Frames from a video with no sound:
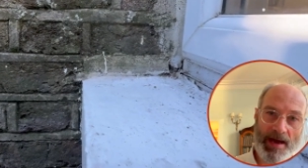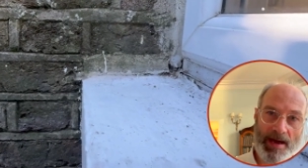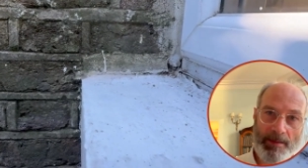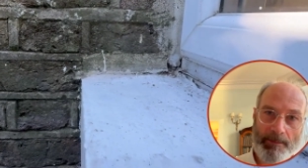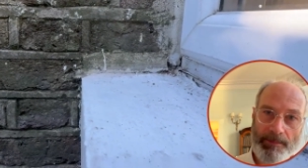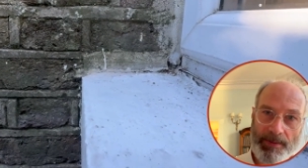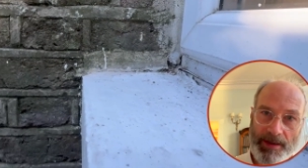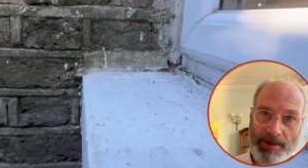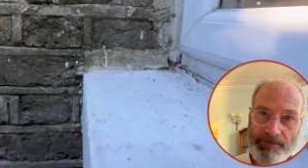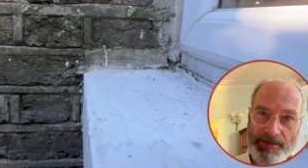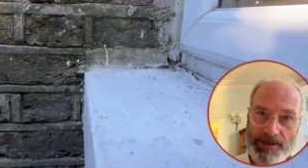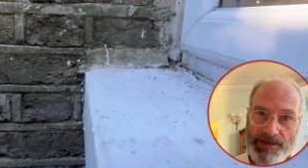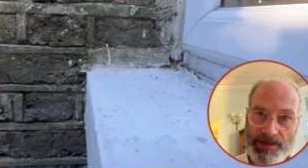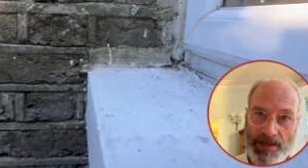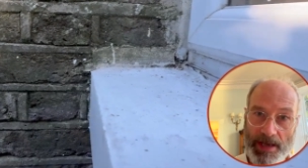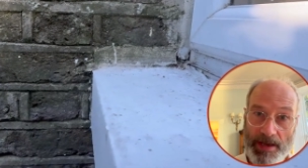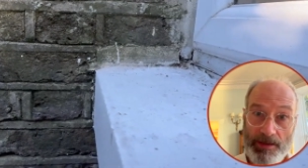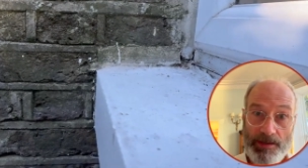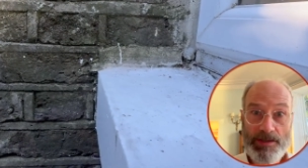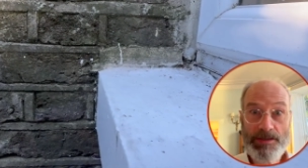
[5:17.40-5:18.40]
previous
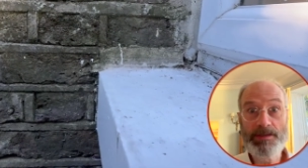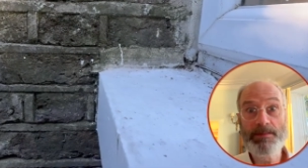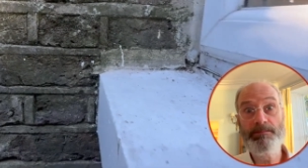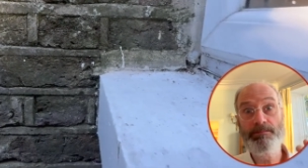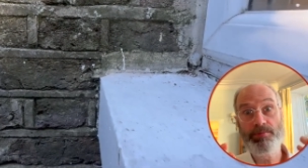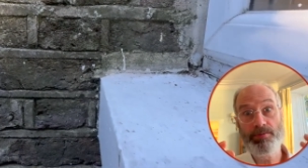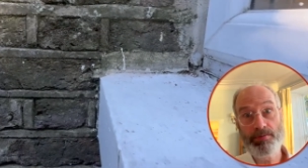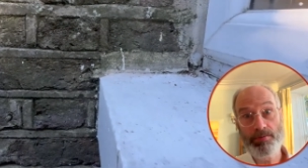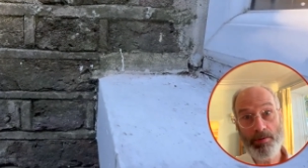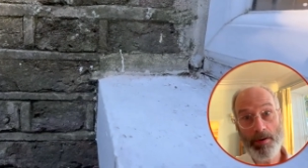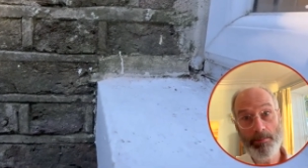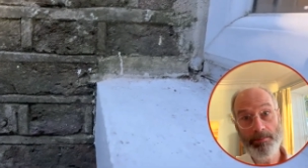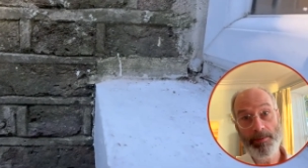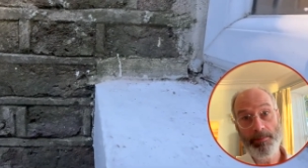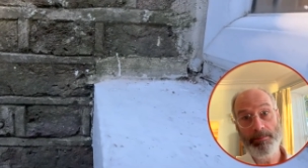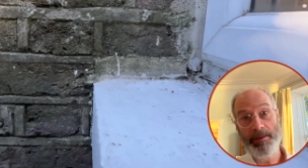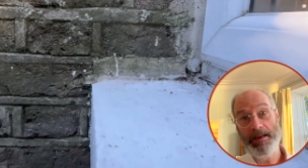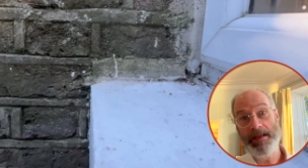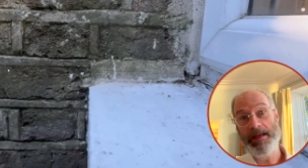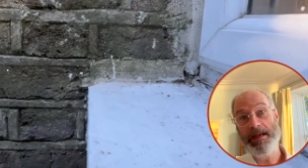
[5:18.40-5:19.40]
owners
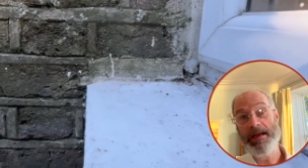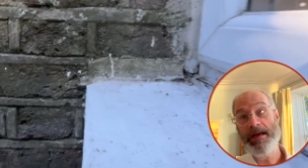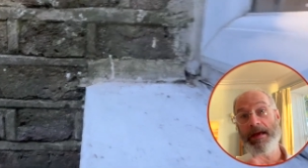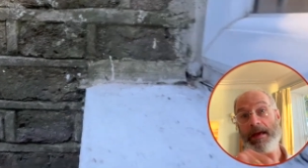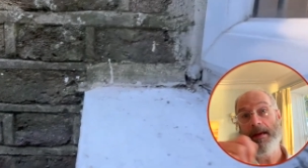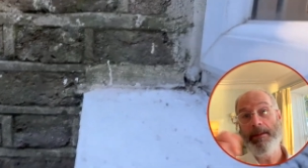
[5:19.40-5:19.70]
probably